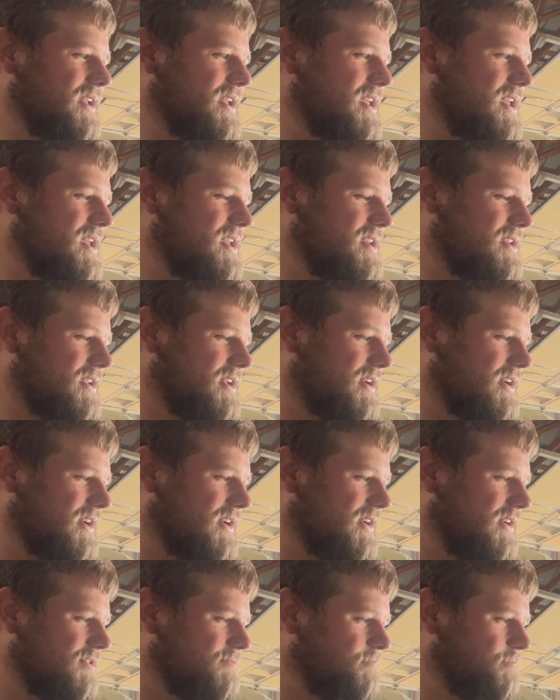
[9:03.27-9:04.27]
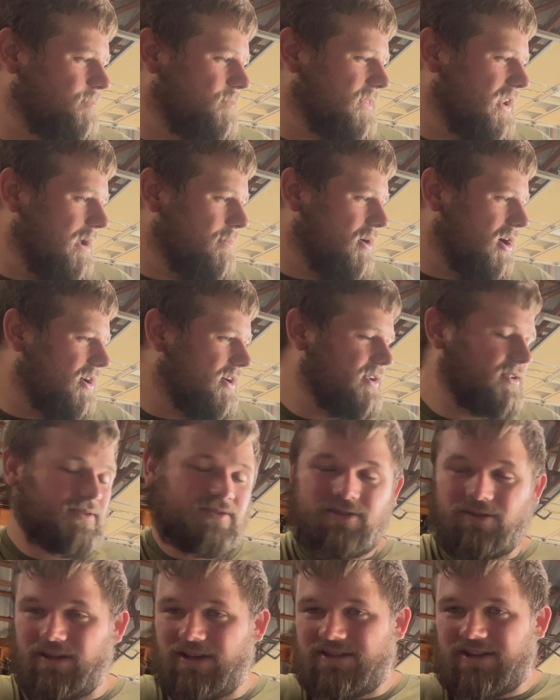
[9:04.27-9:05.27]
I bought it.
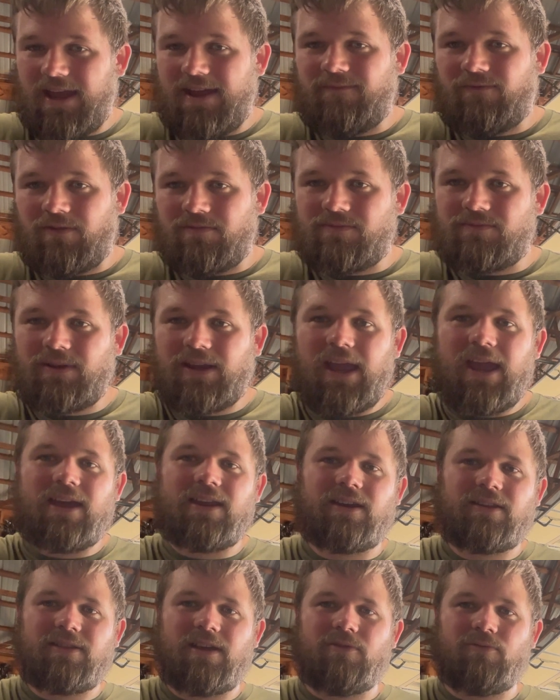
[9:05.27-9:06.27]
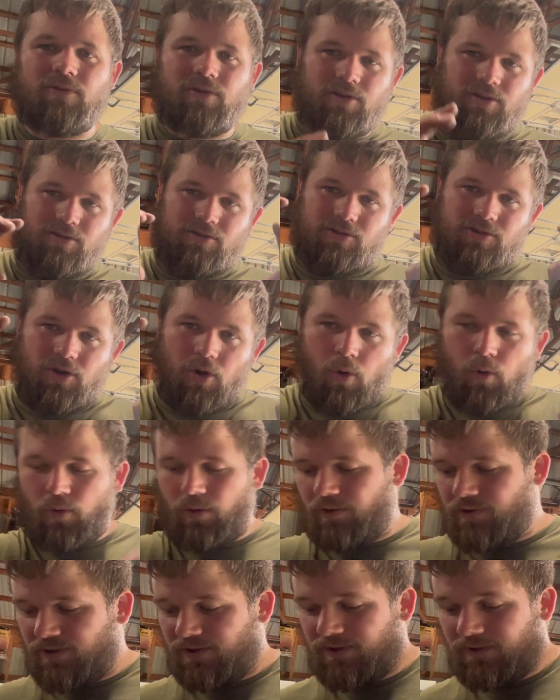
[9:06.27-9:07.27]
So these came from a mechanic. They were
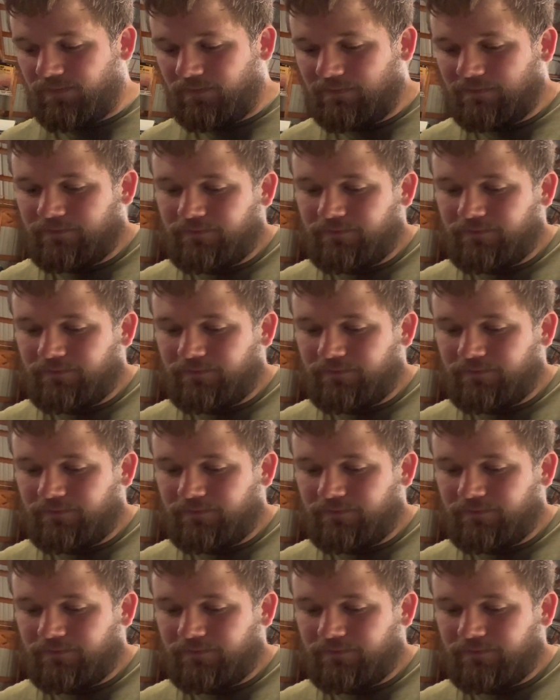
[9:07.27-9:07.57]
cores.